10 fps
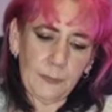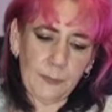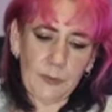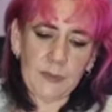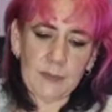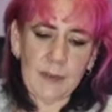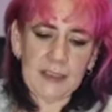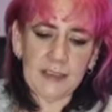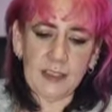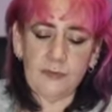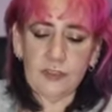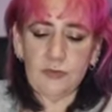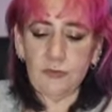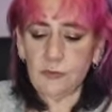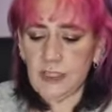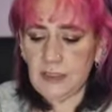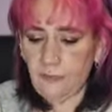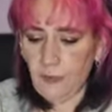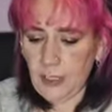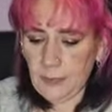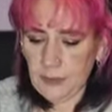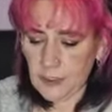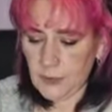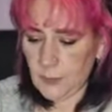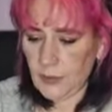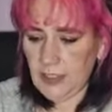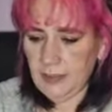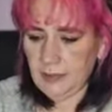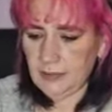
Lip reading: Beauty based stuff is cruelty free, which is brilliant.